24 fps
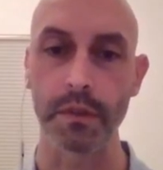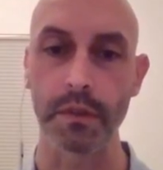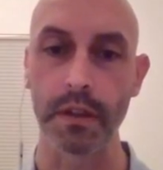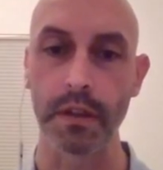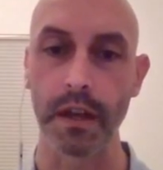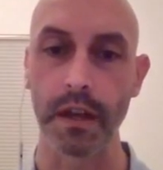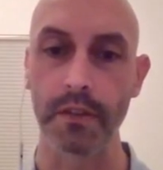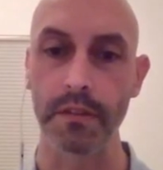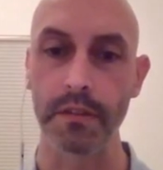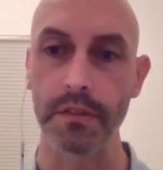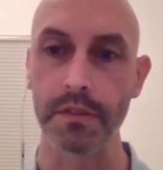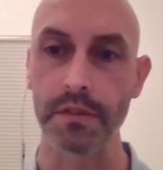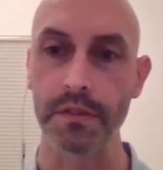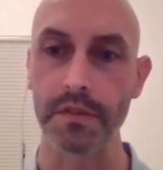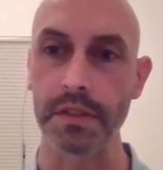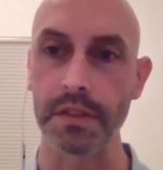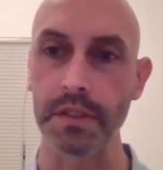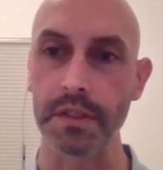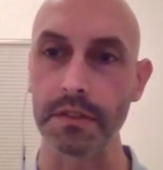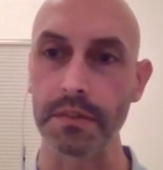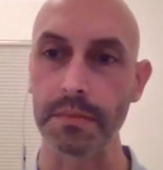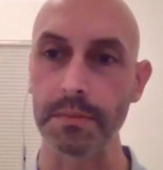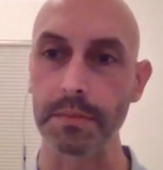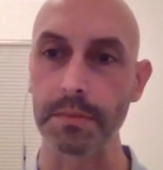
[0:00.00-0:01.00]
lot of those
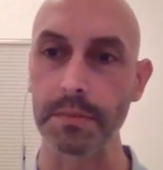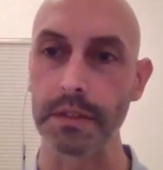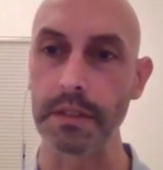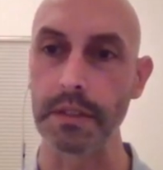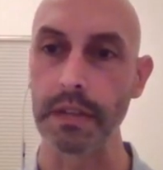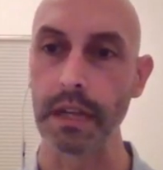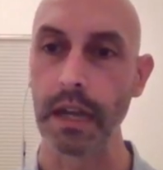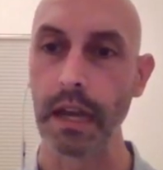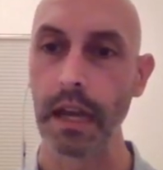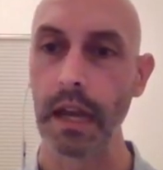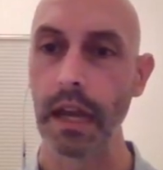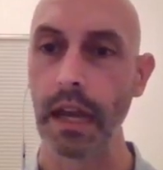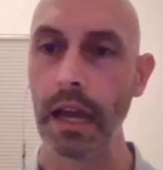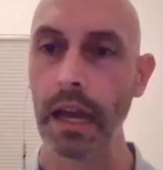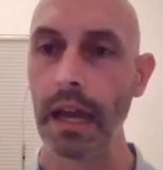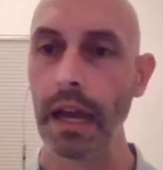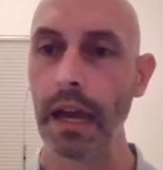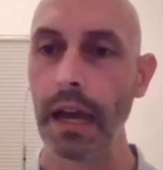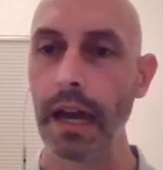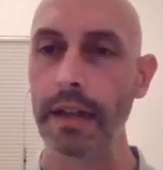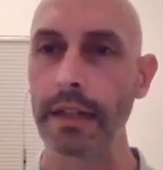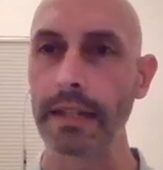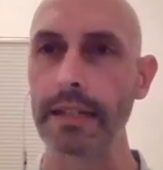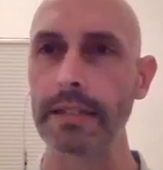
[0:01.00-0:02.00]
things. But
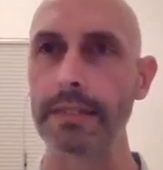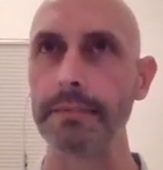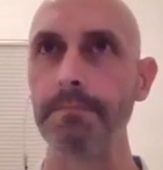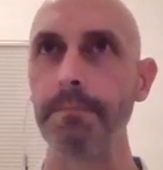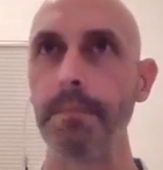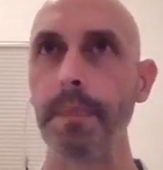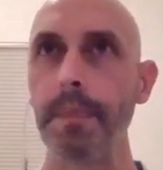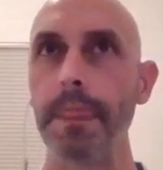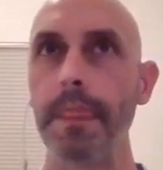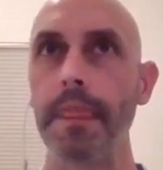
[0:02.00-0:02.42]
again,